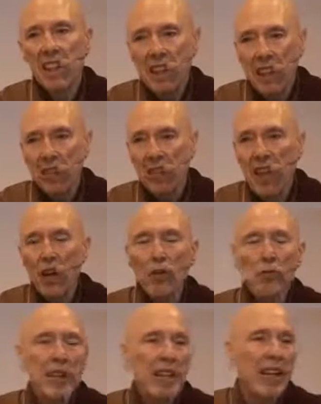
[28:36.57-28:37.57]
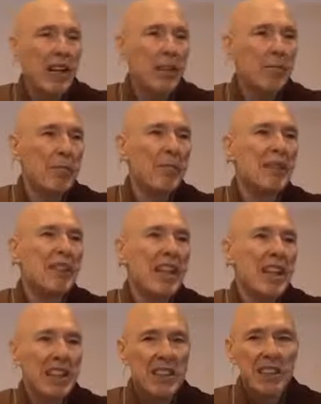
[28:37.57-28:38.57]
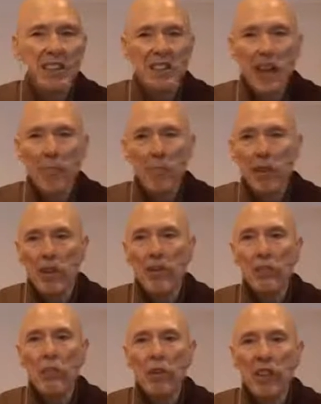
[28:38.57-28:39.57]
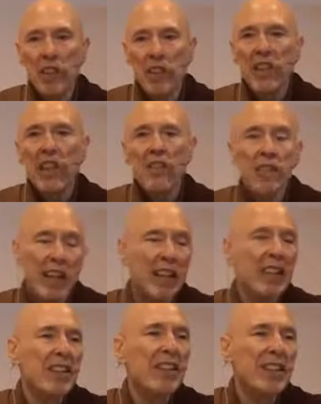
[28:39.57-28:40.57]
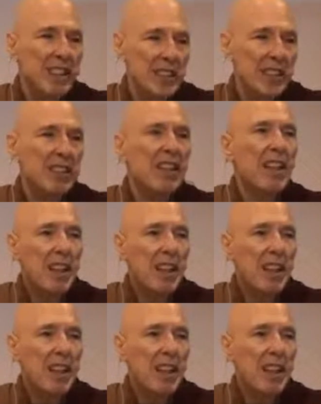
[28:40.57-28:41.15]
I've now become a disciple of the Buddha, and I've taken these